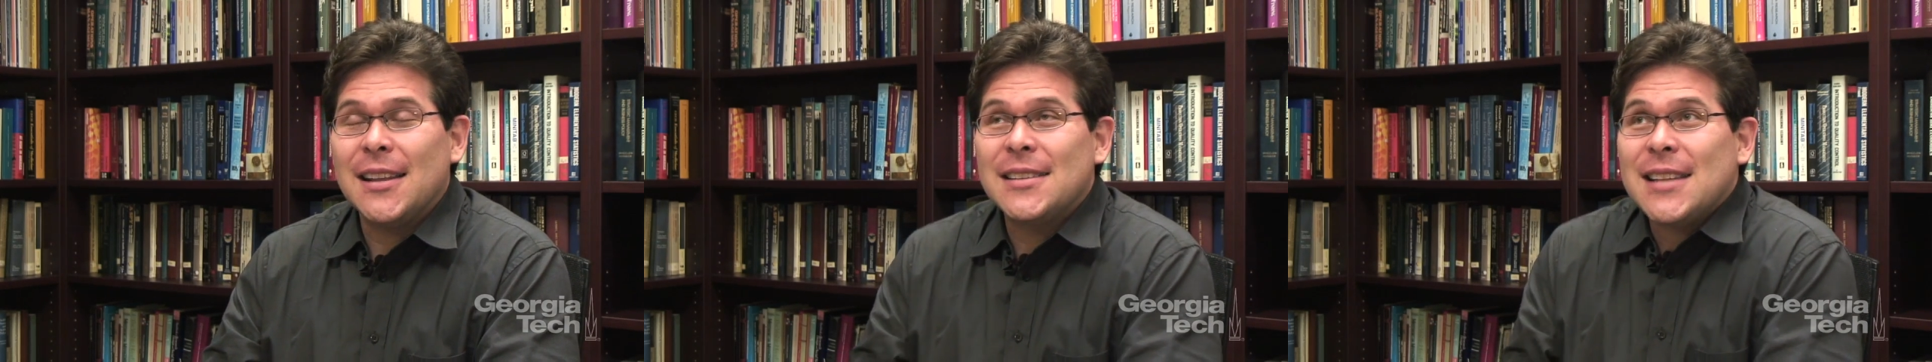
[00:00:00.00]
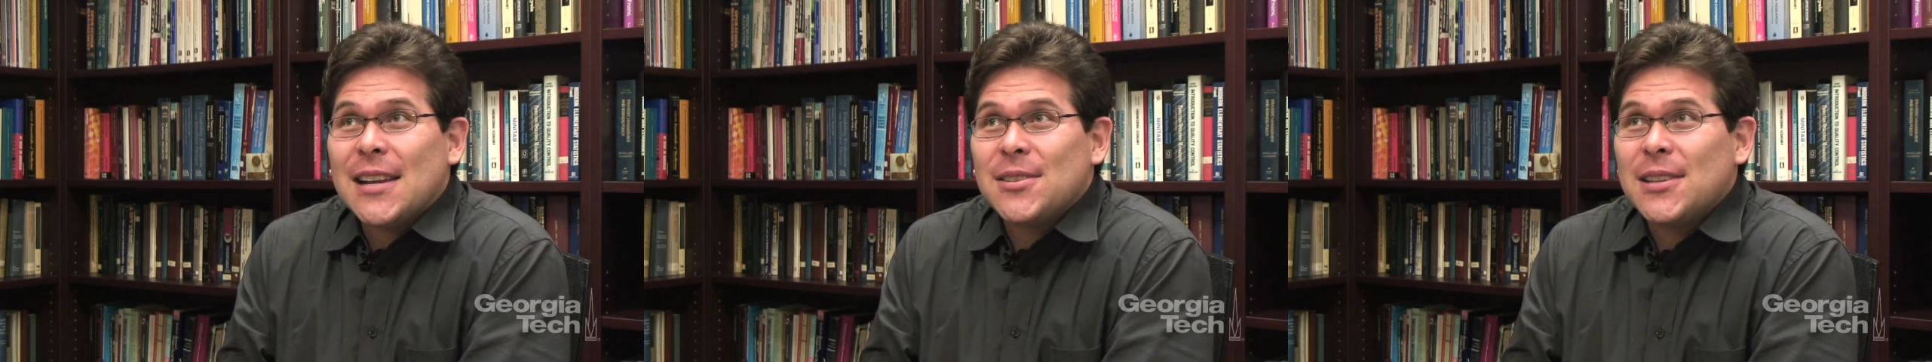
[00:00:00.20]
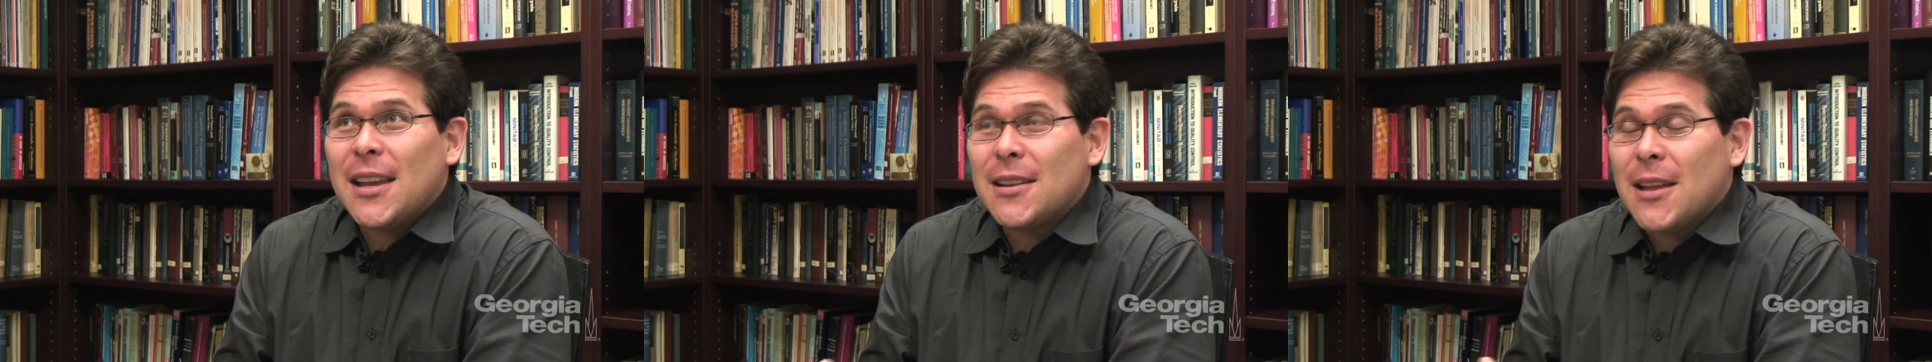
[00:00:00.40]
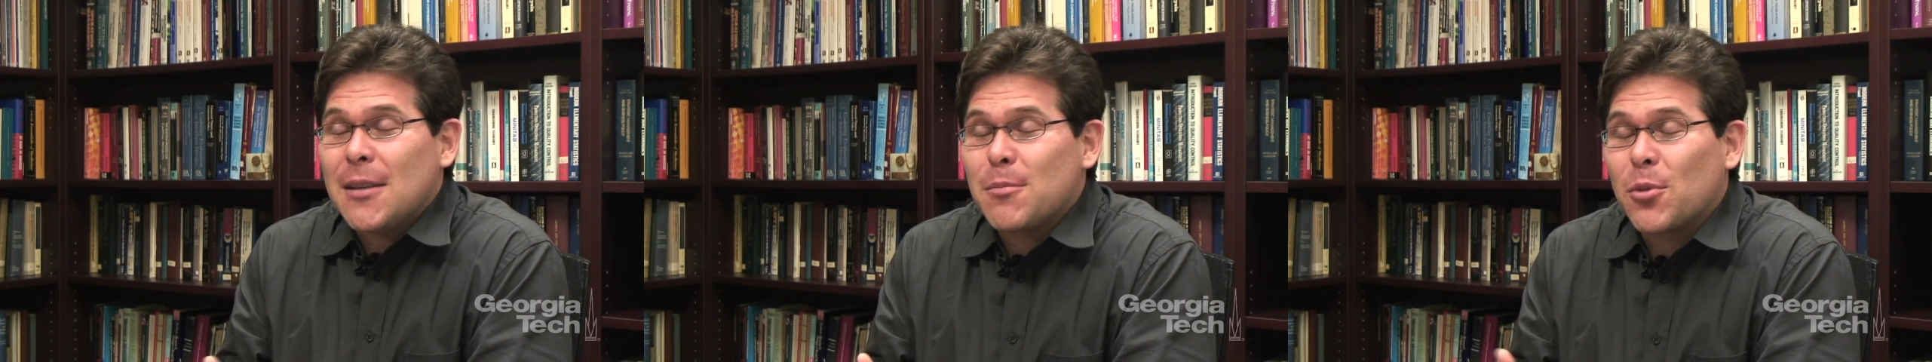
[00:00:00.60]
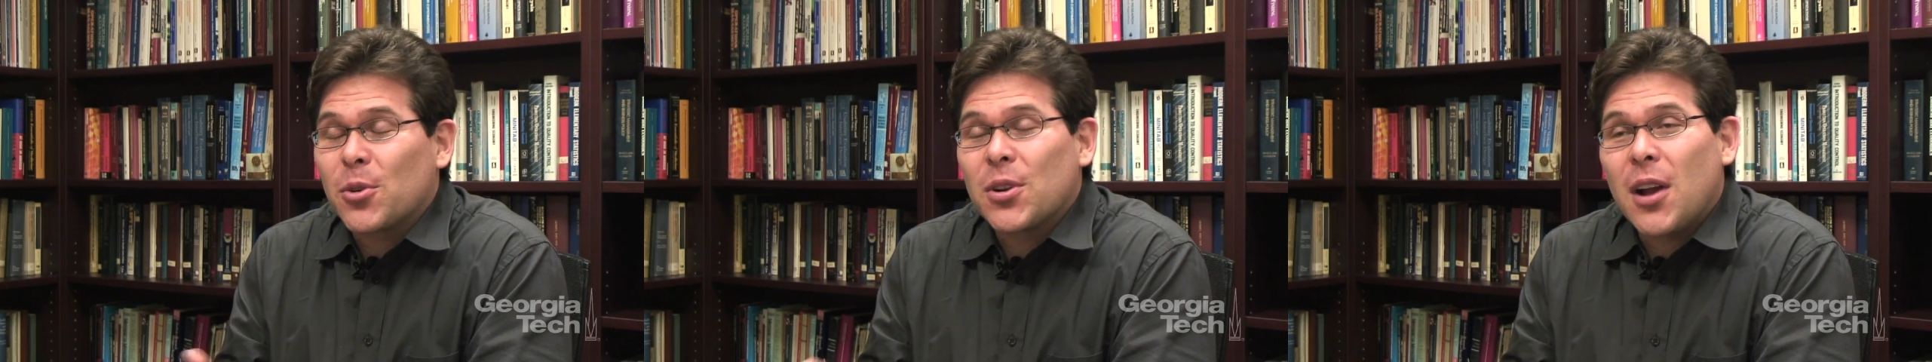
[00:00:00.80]
it's actually a
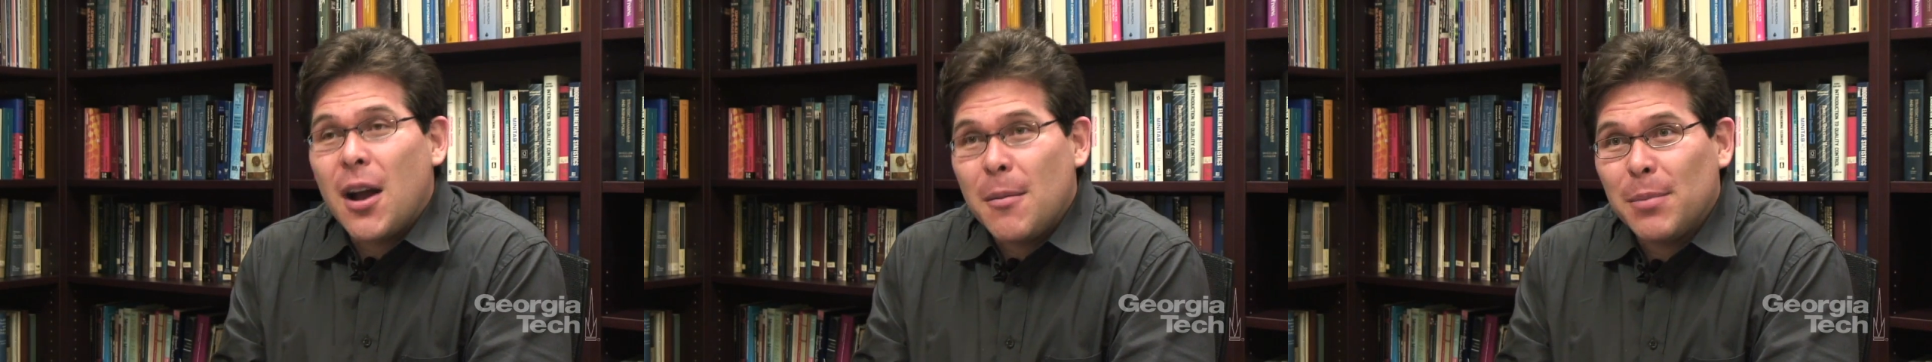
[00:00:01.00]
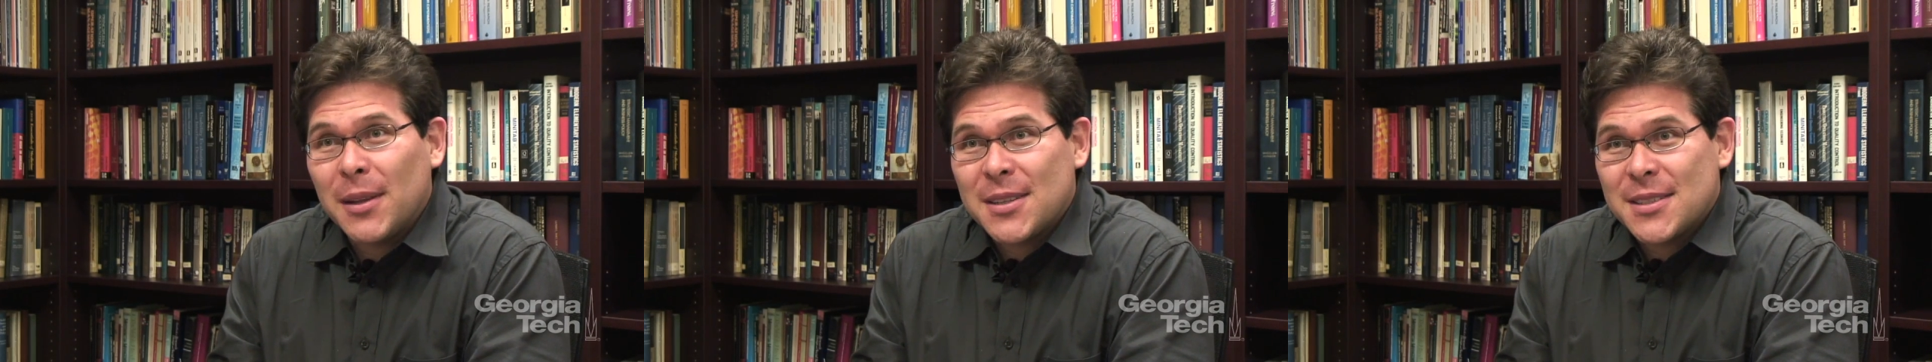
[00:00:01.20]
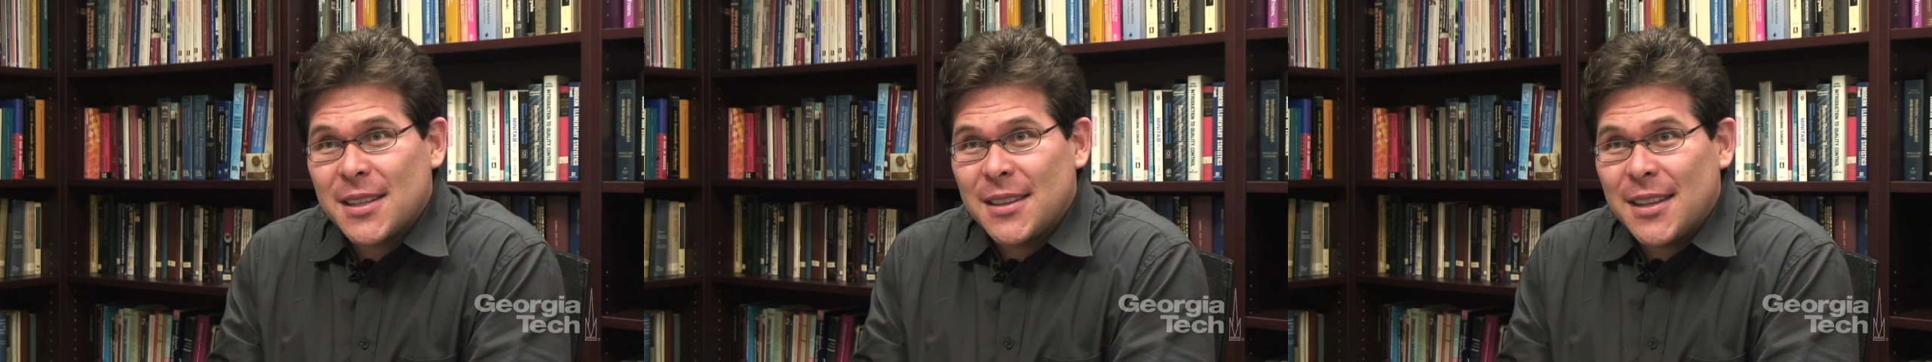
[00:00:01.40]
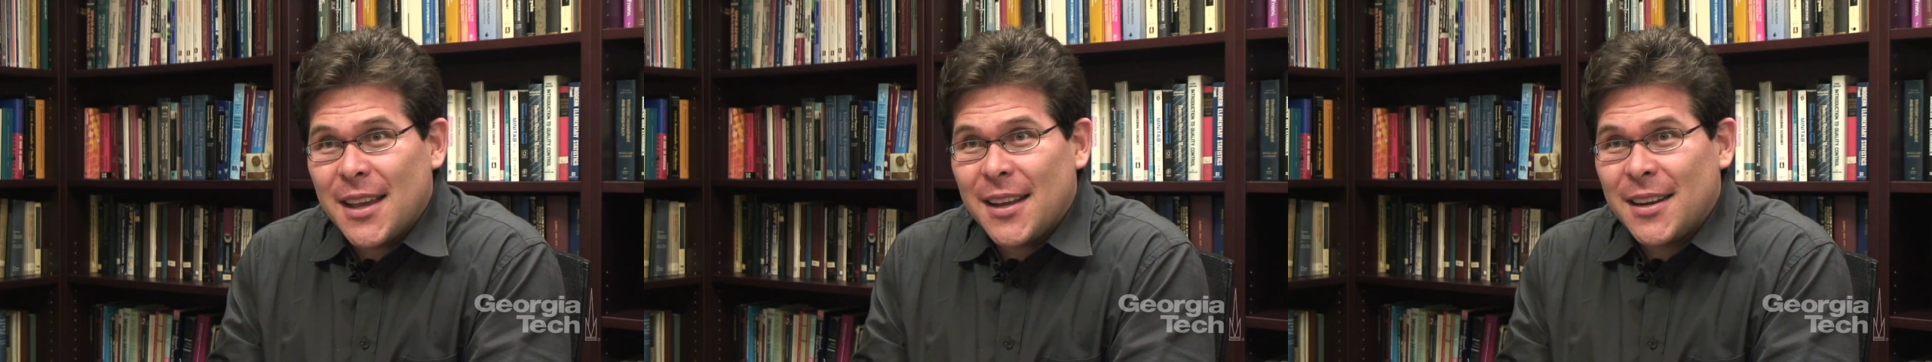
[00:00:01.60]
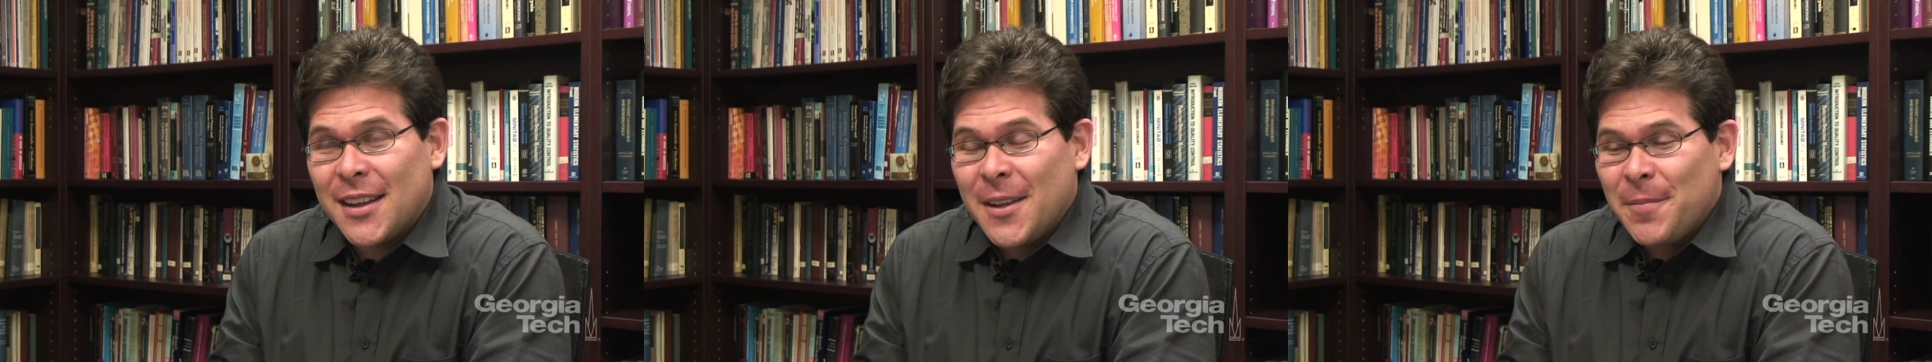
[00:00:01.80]
lot more complex than
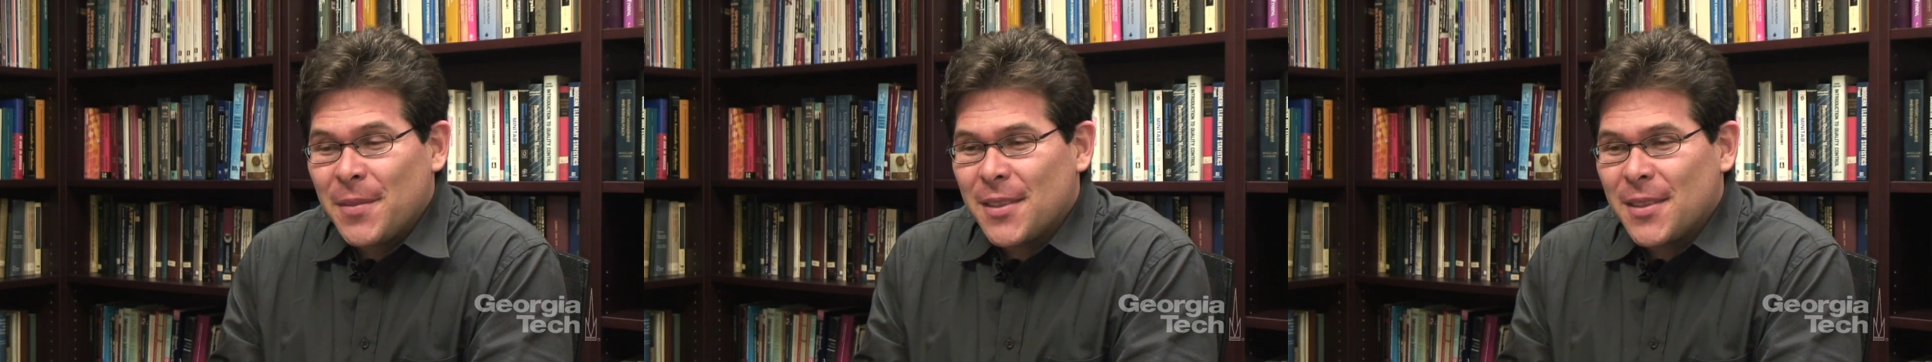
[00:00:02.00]
that.